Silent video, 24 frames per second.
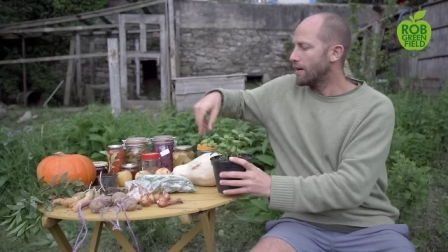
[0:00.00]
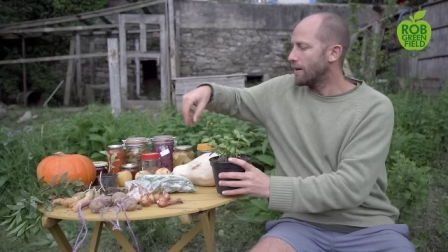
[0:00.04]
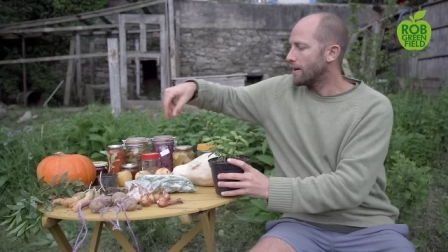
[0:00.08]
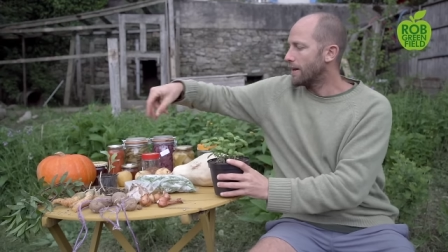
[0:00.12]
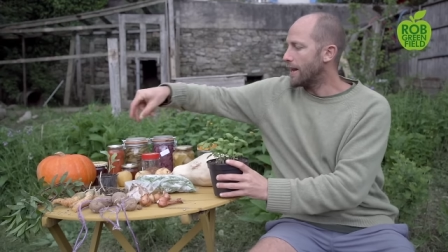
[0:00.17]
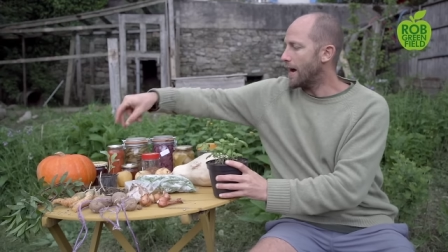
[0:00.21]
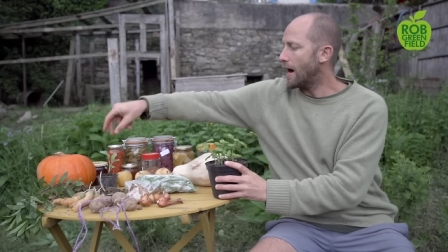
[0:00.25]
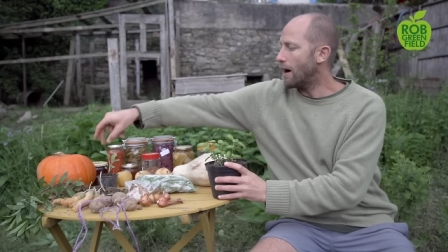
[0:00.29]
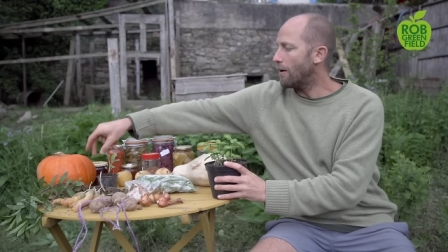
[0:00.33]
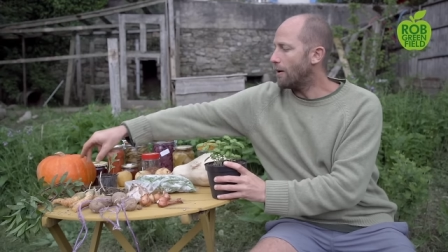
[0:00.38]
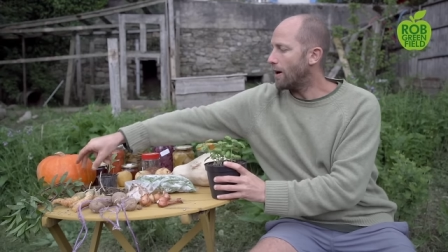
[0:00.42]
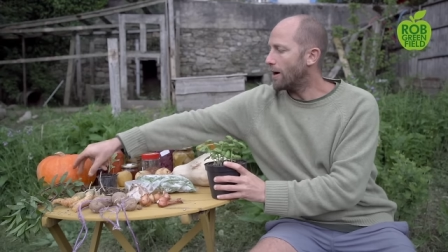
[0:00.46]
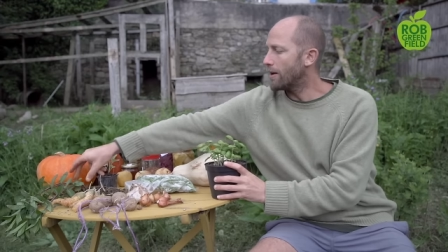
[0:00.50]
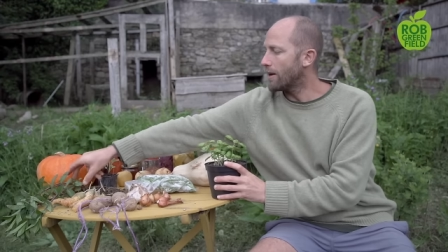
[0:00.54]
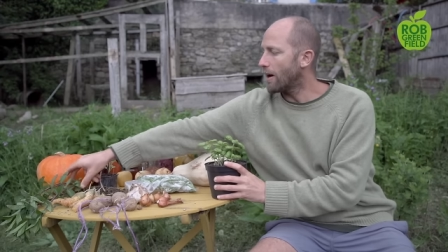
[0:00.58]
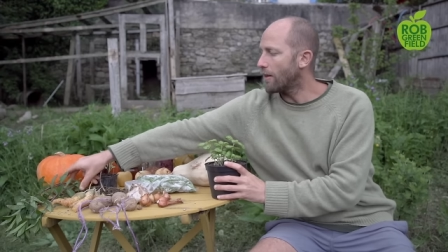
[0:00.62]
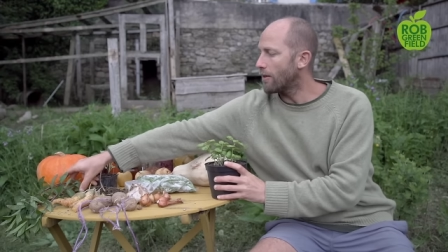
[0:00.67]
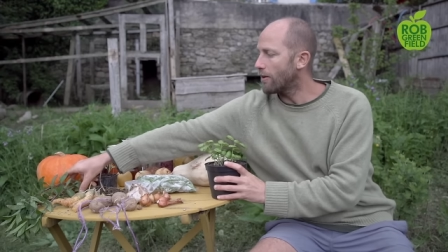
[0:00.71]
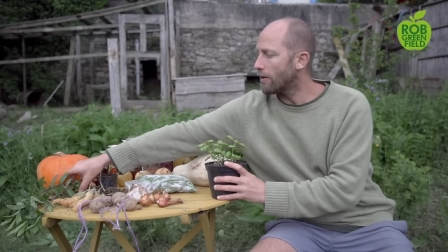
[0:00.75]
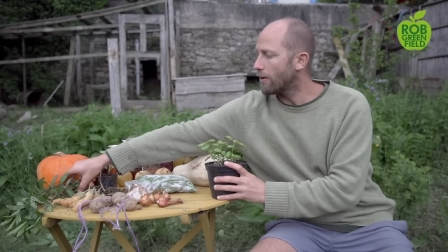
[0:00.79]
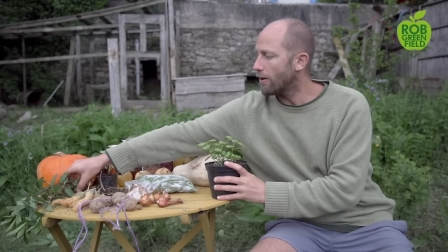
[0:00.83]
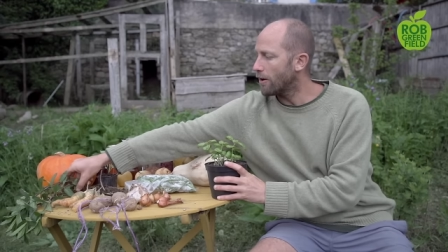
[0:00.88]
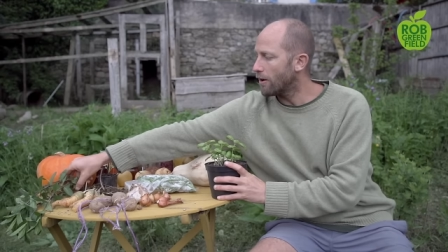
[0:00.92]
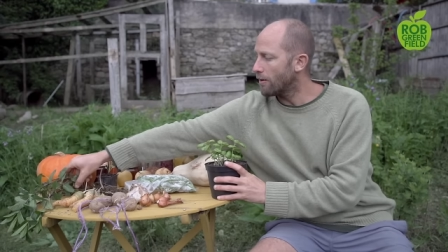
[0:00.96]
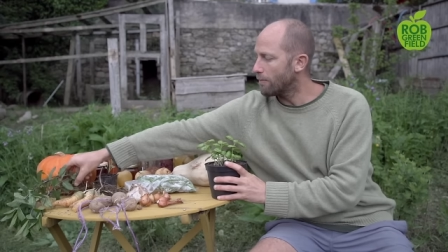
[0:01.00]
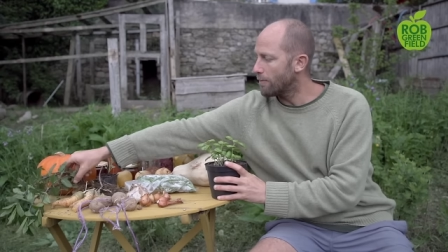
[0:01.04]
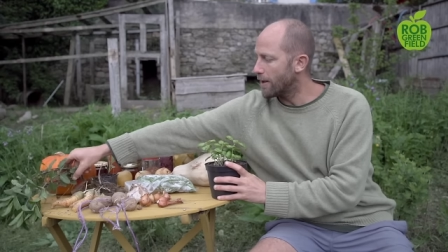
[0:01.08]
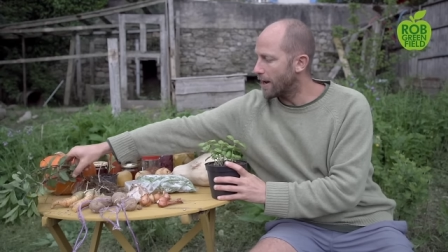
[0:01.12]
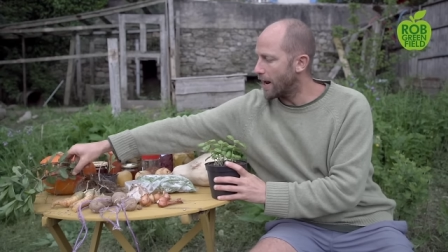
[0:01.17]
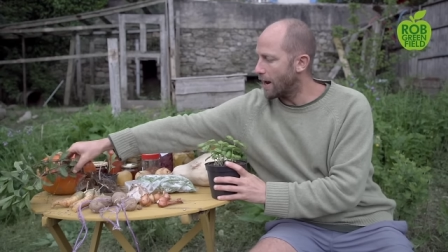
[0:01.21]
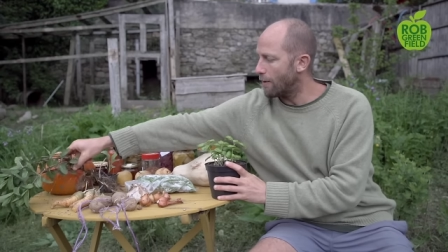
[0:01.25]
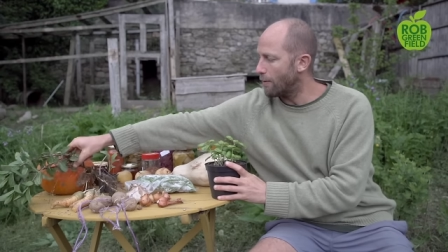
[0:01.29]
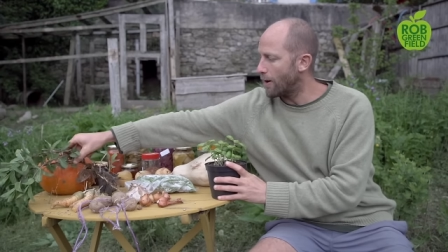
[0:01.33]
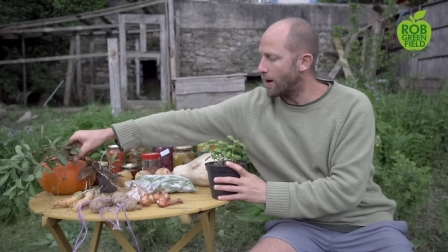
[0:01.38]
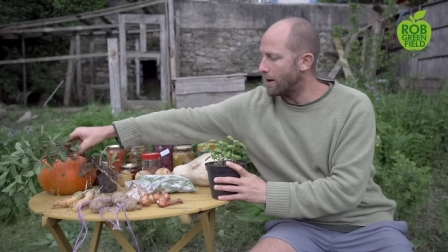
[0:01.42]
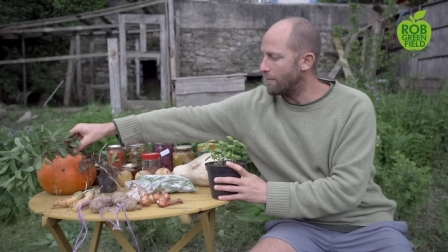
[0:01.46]
Now, another herb that
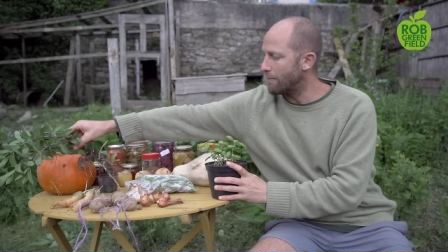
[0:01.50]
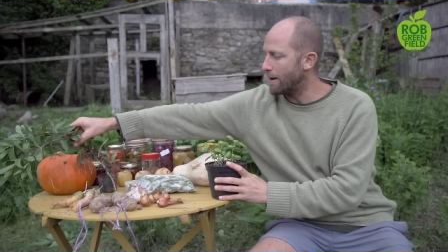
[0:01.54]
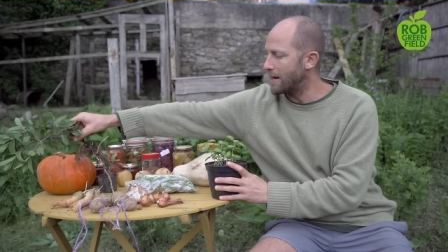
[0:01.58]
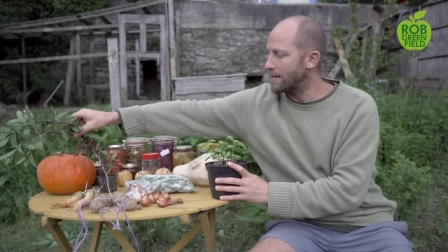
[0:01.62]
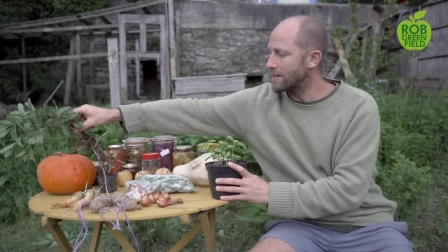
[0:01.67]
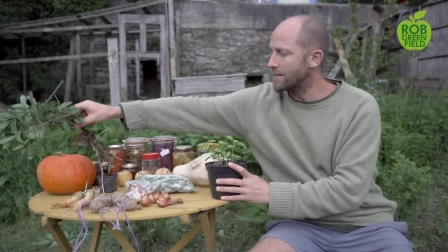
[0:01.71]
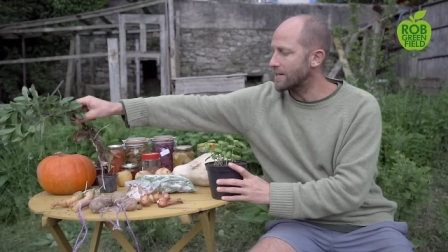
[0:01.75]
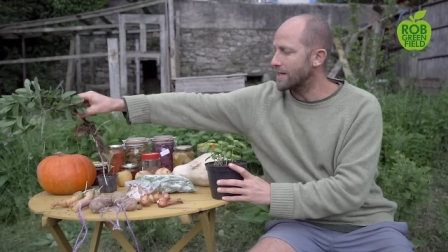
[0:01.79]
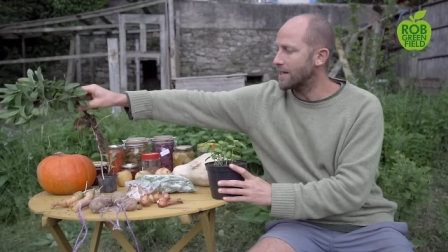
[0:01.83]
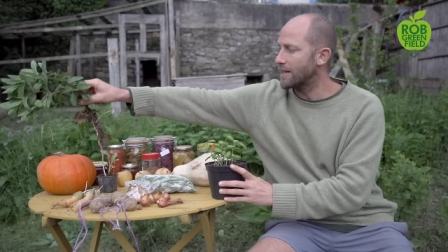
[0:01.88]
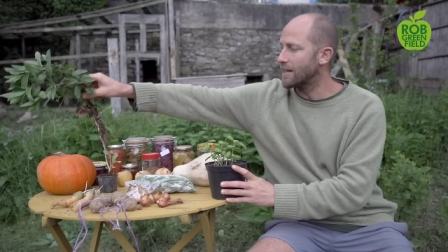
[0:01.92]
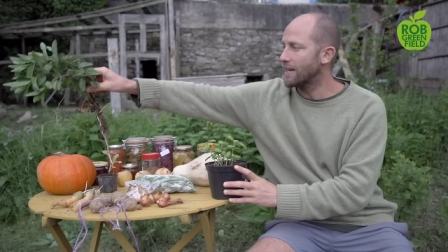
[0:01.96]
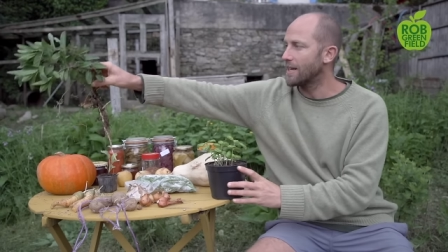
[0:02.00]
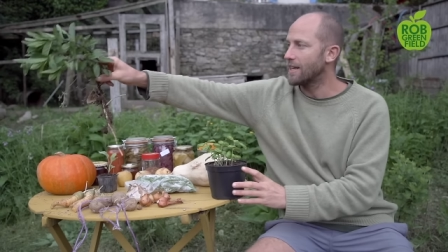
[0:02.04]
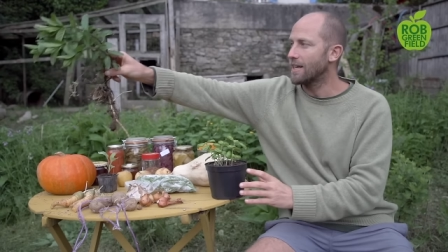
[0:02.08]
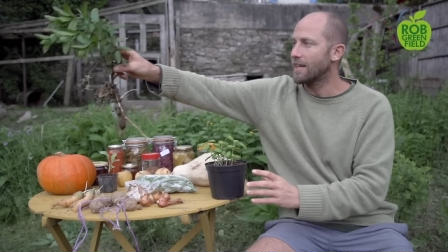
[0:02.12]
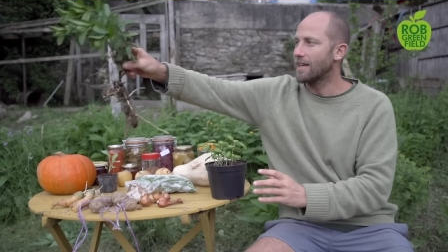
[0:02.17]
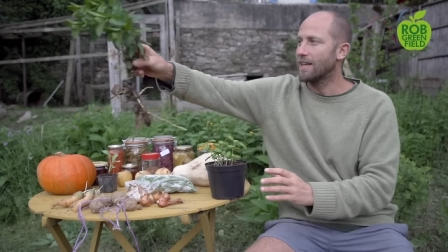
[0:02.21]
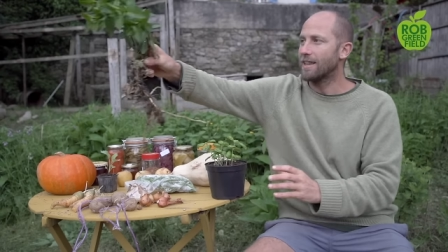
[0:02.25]
I want to mention,